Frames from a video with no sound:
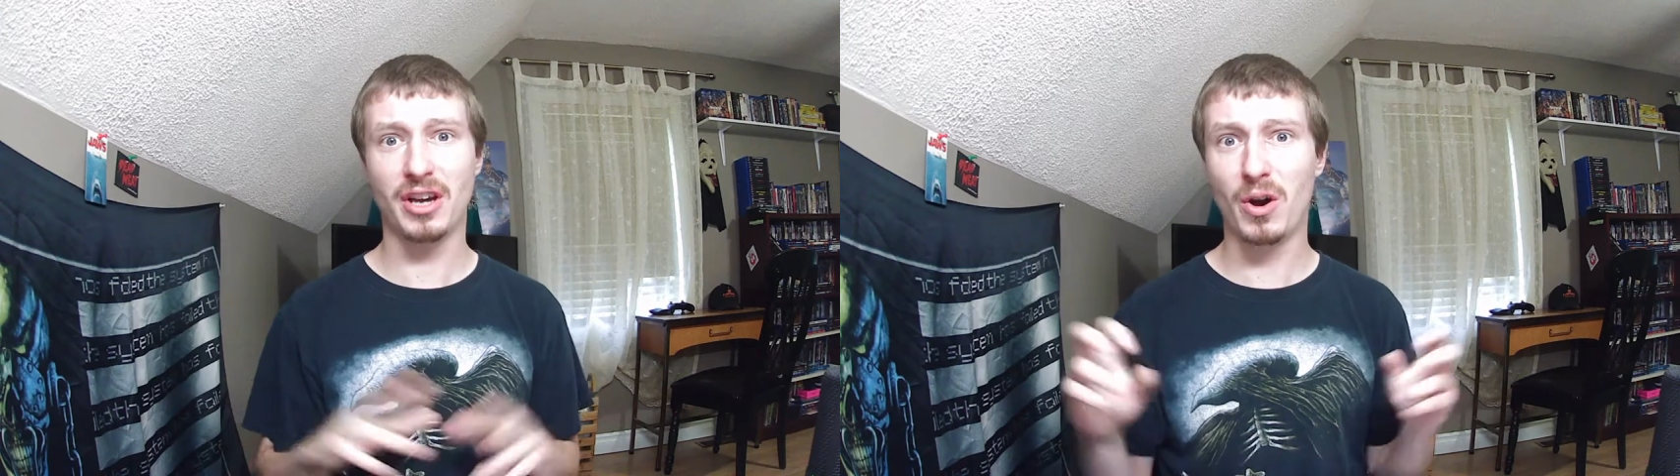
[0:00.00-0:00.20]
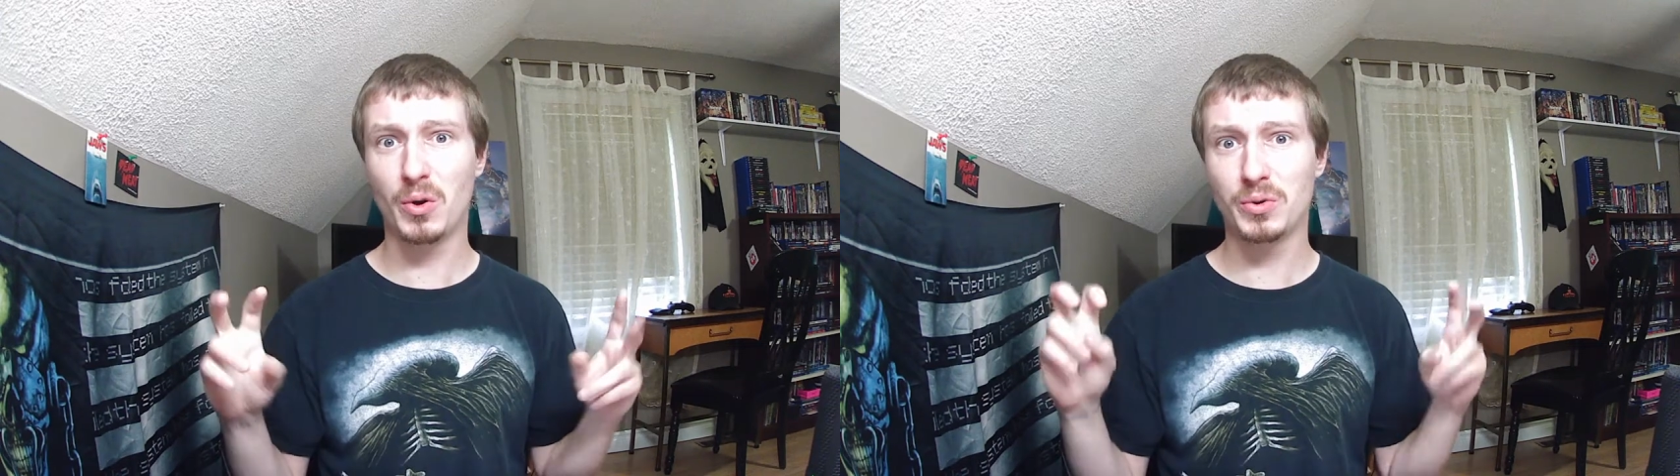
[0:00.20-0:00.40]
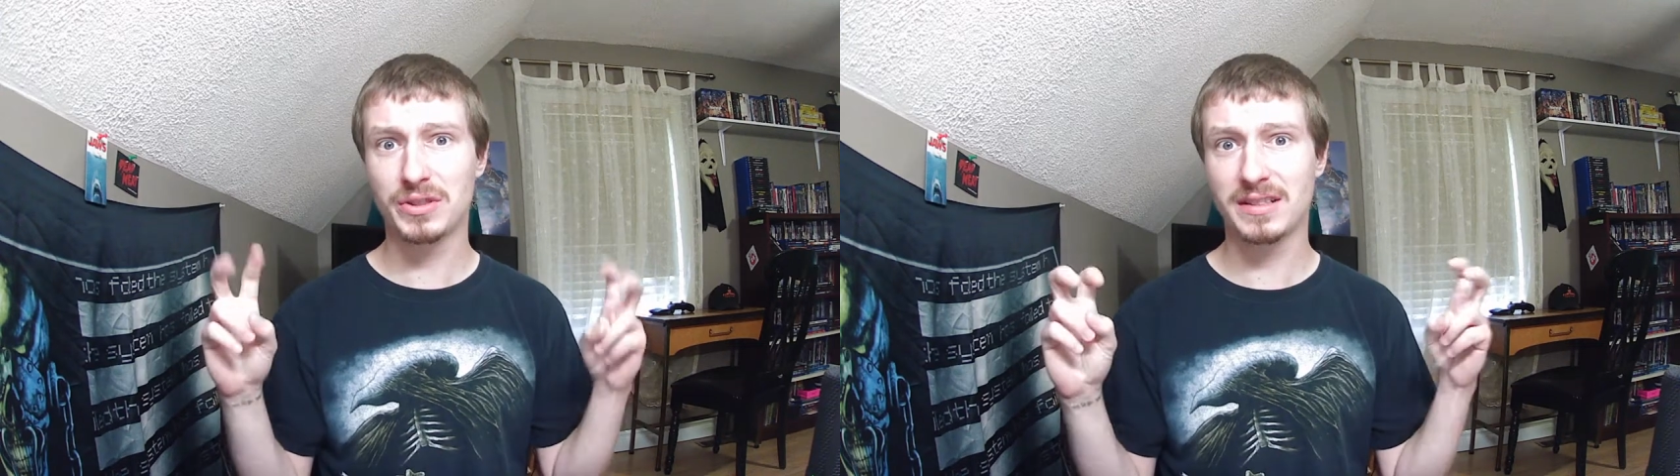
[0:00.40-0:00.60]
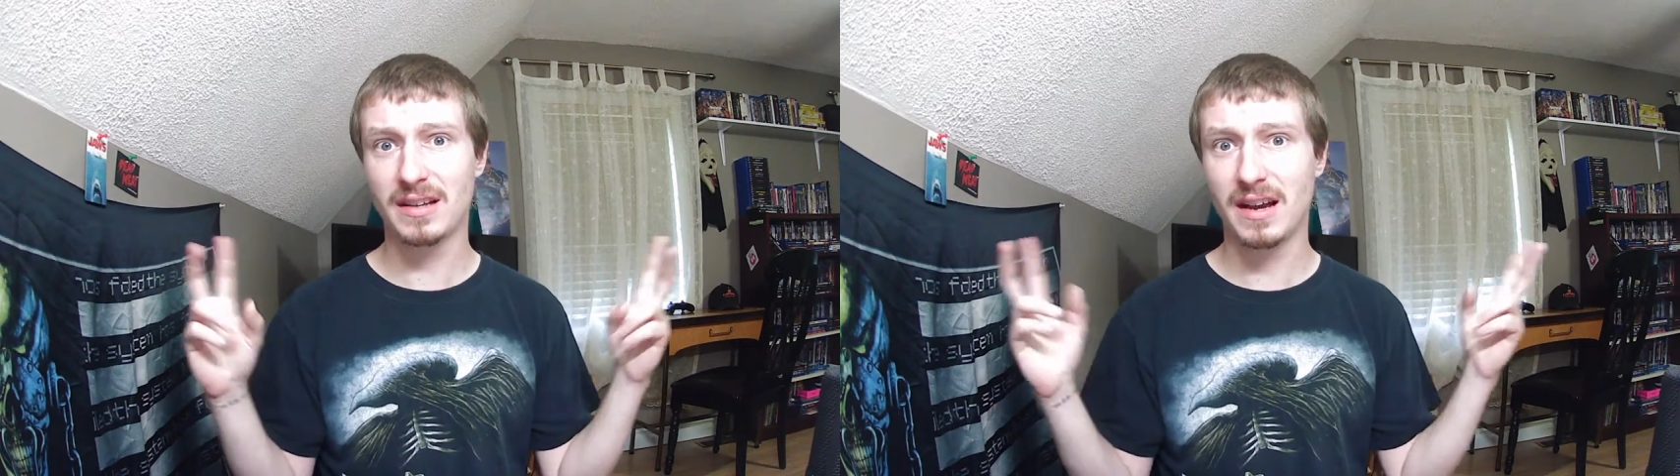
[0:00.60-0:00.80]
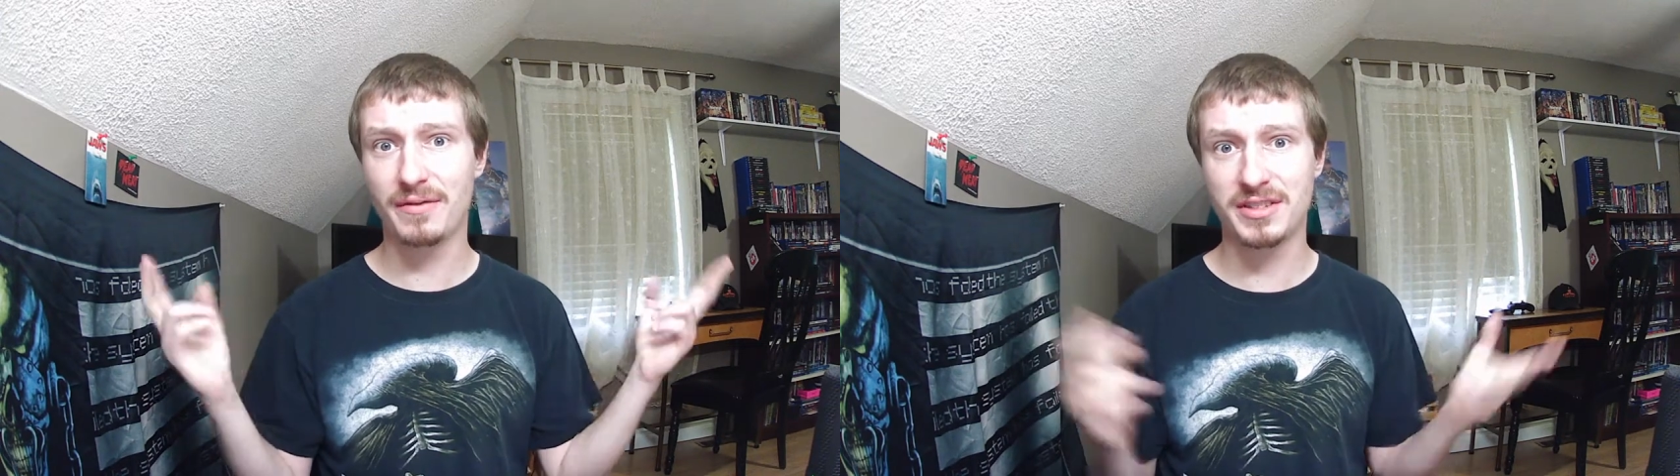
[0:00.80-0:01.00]
host
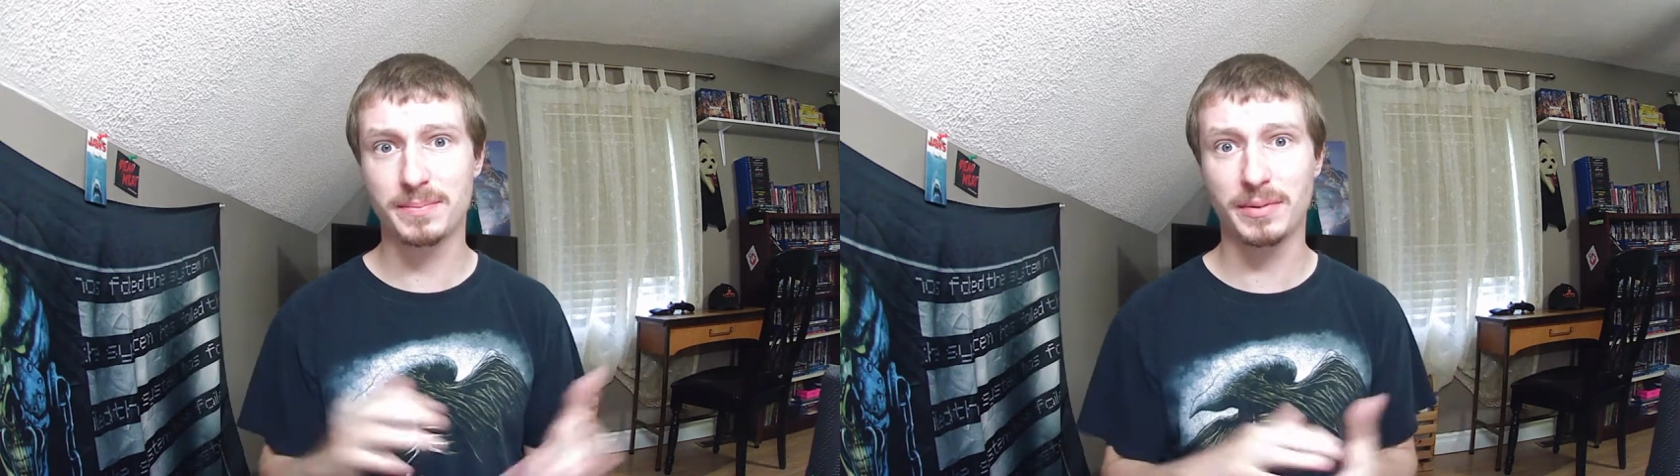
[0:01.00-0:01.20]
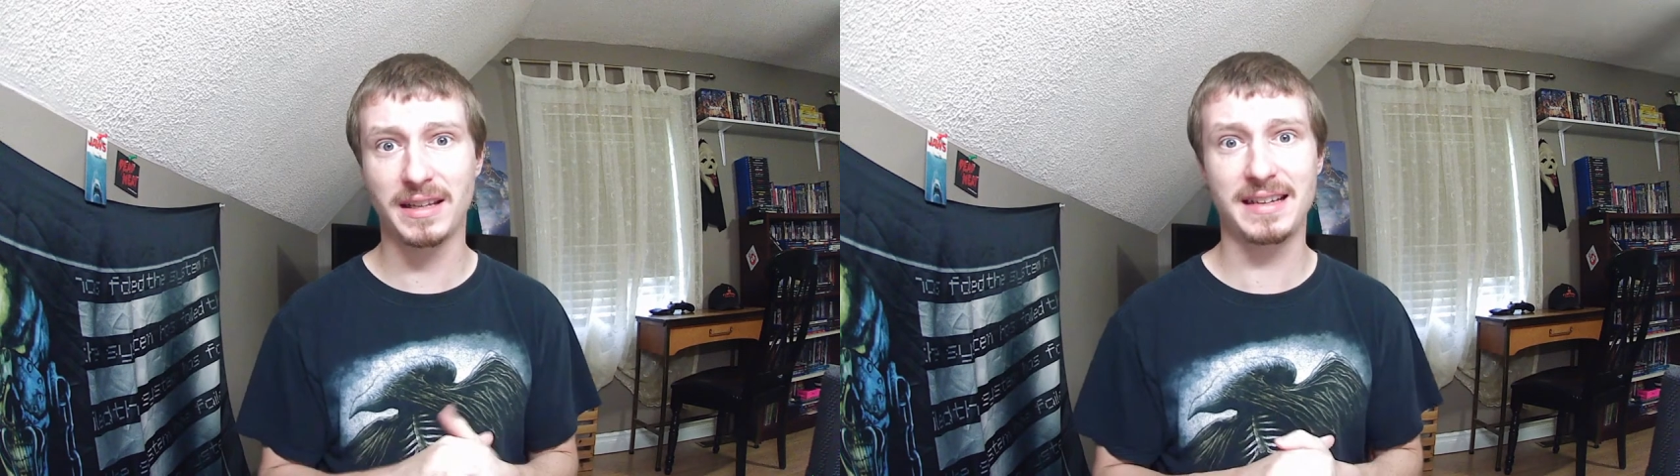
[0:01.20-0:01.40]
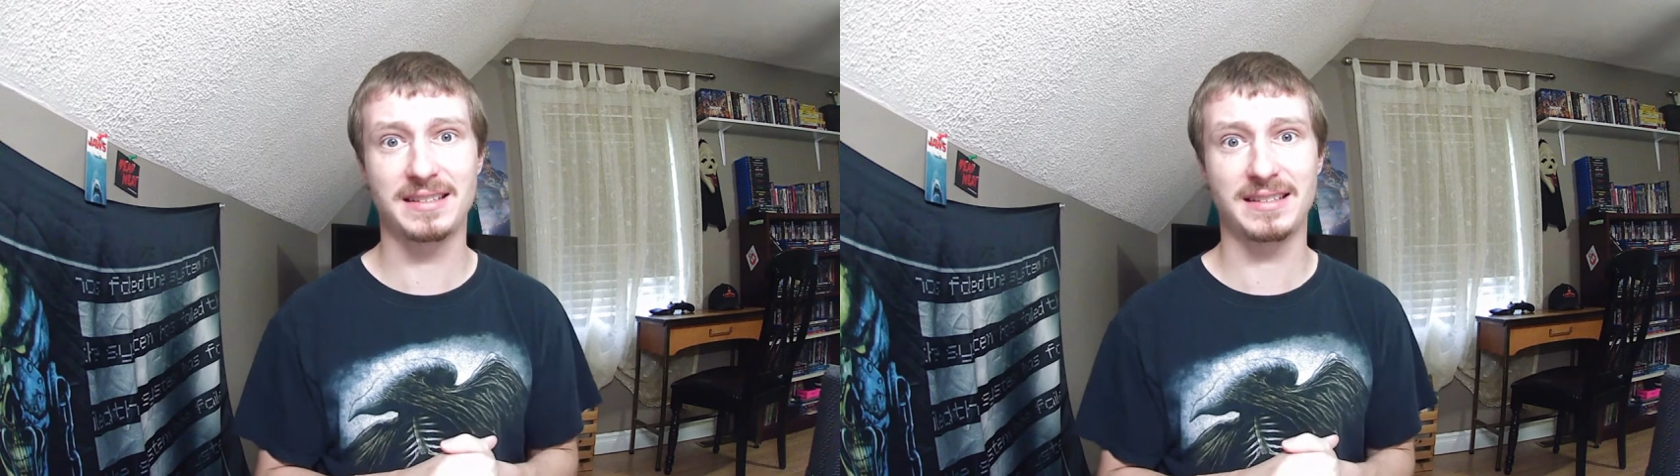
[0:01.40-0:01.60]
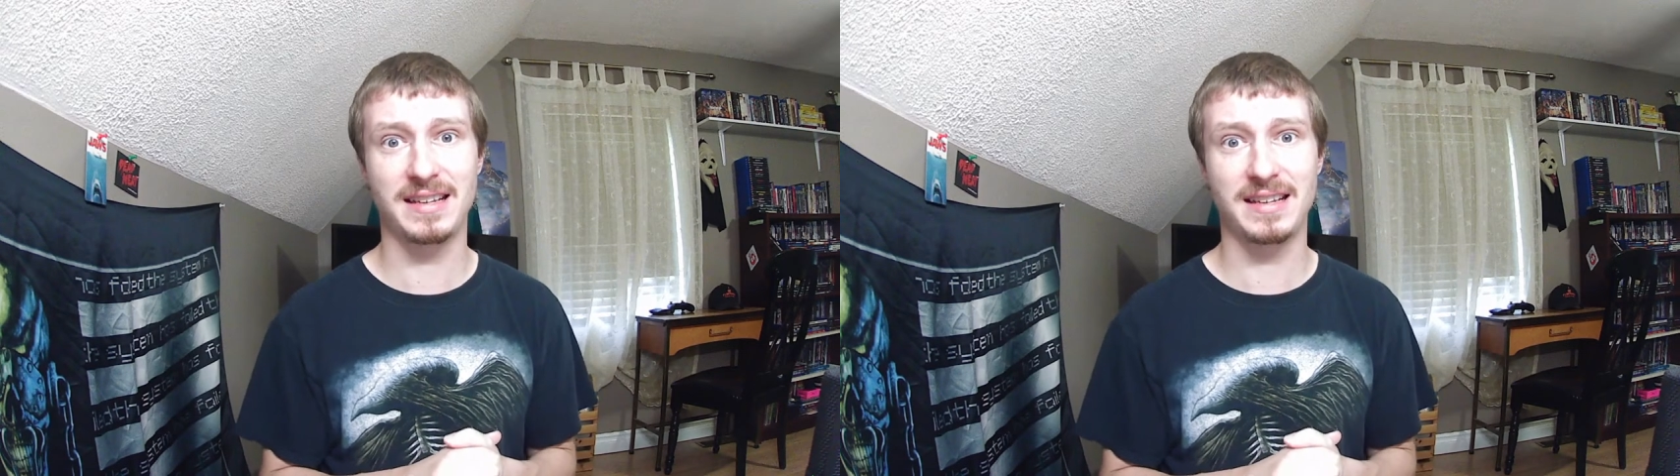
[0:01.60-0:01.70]
of this place